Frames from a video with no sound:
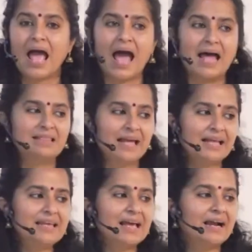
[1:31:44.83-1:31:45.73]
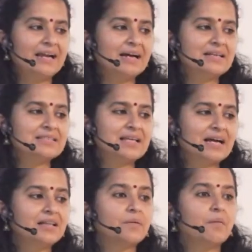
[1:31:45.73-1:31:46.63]
And there the idea is
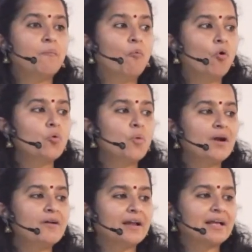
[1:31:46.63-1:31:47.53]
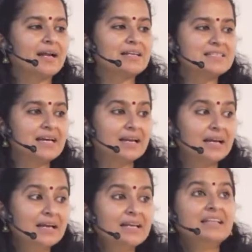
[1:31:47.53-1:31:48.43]
that the more one recognizes that
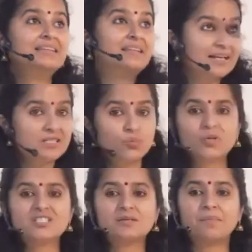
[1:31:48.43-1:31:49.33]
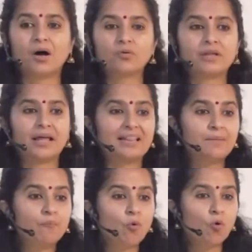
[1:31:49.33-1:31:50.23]
there is wisdom out there, and the
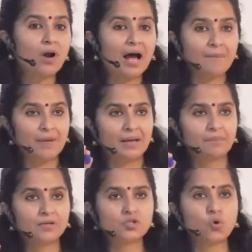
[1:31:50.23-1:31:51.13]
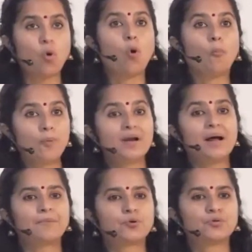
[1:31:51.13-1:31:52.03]
more I am able to open
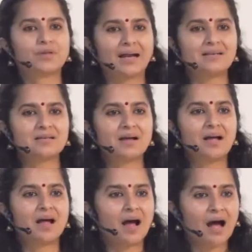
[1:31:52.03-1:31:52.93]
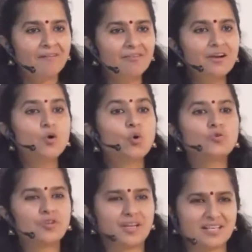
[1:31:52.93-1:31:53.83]
up to that, I will know
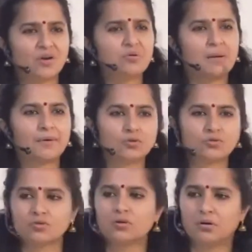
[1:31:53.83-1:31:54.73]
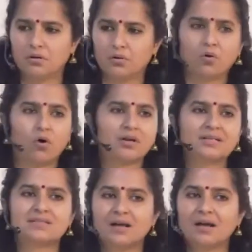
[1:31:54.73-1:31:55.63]
things. How did Ramanujan know all
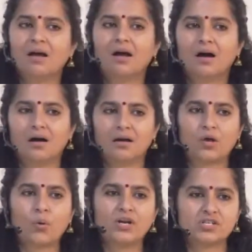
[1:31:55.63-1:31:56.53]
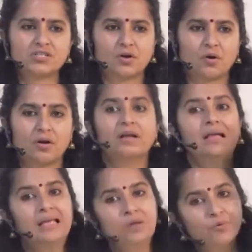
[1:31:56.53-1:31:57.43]
his equations and all?
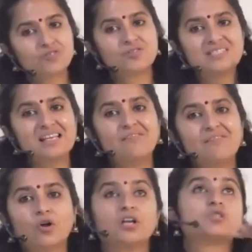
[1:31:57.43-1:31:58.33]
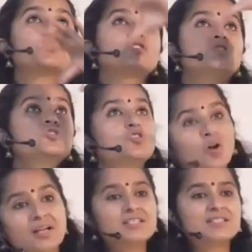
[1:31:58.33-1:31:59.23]
He was receiving knowledge because
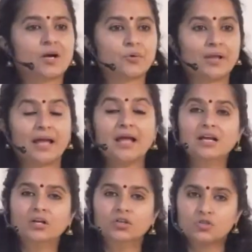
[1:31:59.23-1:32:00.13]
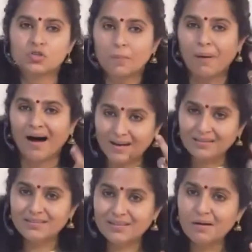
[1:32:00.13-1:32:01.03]
knowledge is out there. So the
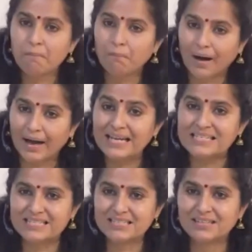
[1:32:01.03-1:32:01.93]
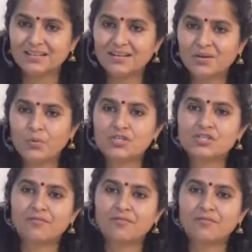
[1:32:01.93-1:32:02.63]
Bharatiya mind, which is a